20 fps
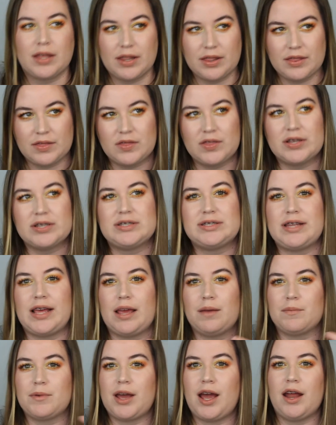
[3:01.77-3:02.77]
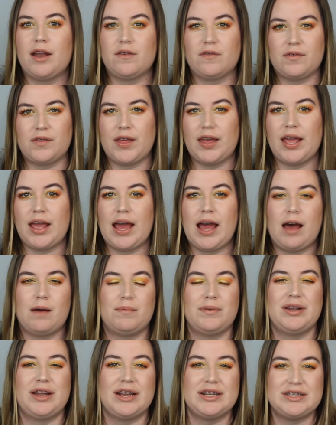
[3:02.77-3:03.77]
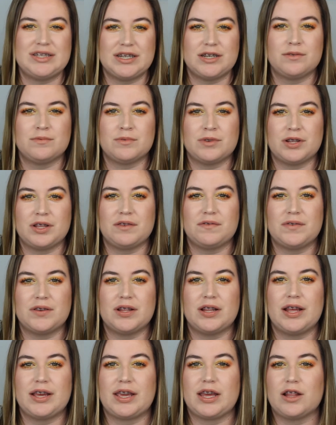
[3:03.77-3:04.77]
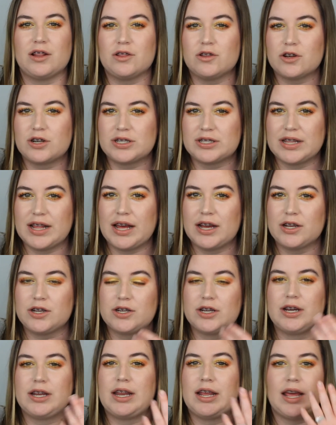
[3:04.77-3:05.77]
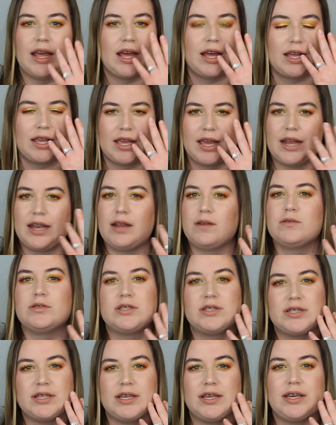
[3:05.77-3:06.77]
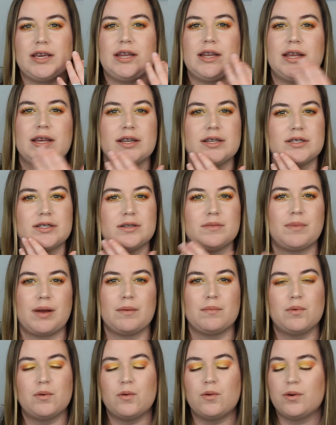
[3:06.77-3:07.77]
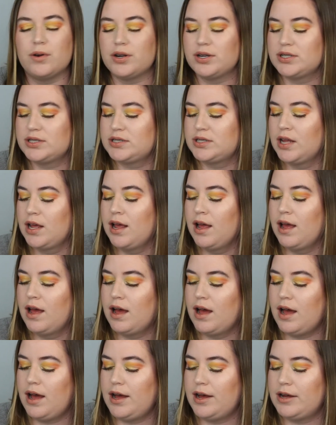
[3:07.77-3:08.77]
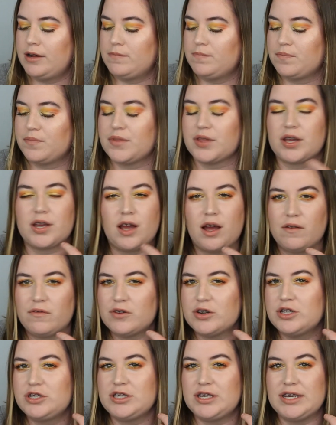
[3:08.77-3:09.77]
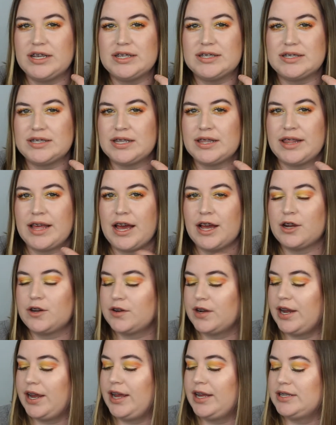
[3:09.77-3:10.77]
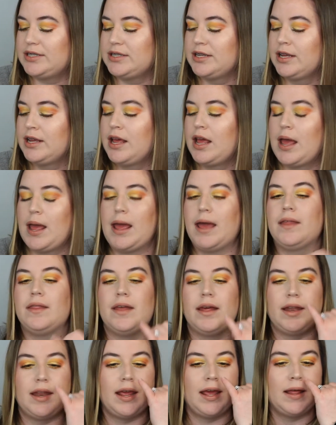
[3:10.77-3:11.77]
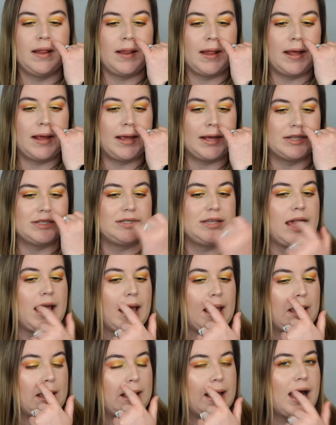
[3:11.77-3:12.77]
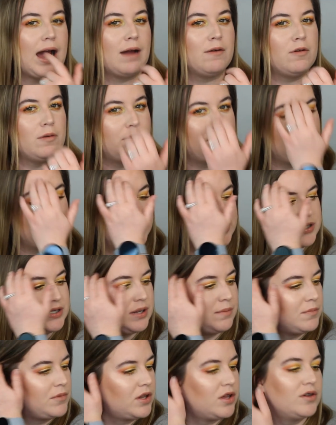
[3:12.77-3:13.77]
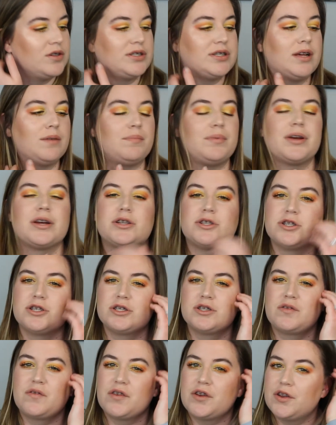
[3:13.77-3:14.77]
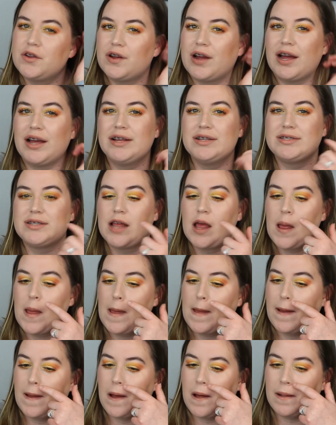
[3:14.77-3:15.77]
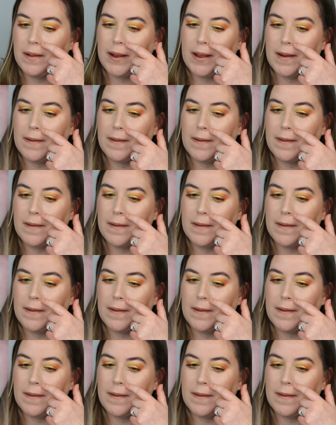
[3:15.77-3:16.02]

the same kind of thing happened. I didn't really feel like it looked that good. Again, it was sinking into my pores. The coverage isn't that great, and then it like is cakey. I will put some close-up pictures for you guys, like